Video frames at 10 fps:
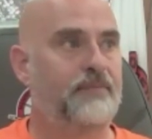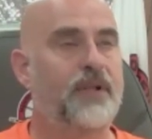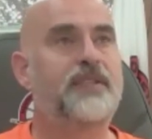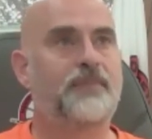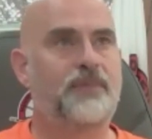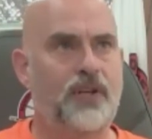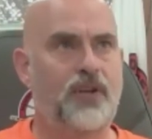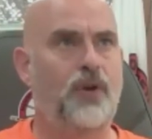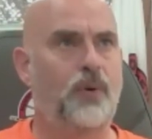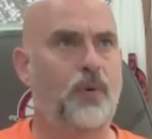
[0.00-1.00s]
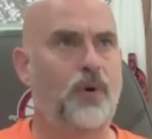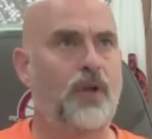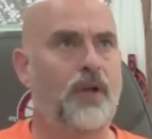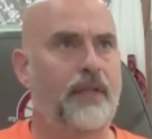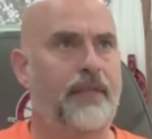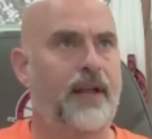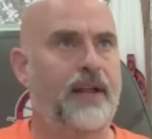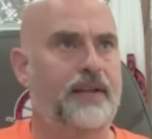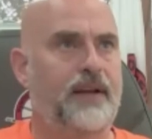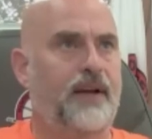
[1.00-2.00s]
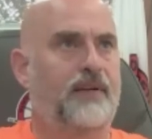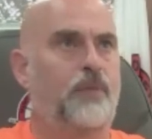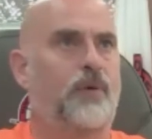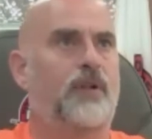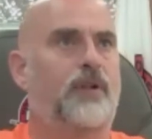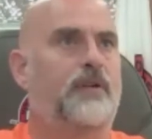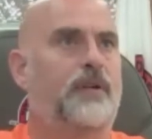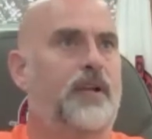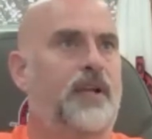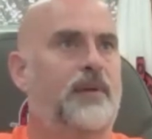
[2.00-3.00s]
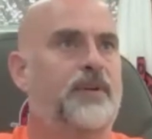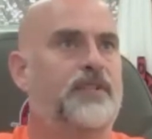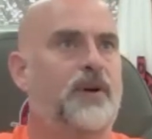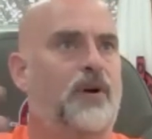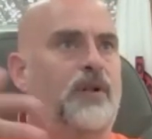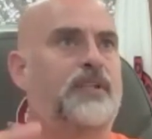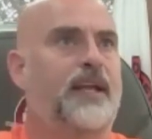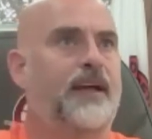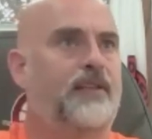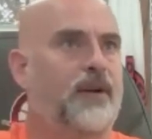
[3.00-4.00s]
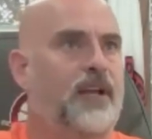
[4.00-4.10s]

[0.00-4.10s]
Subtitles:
something new that will keep us all together,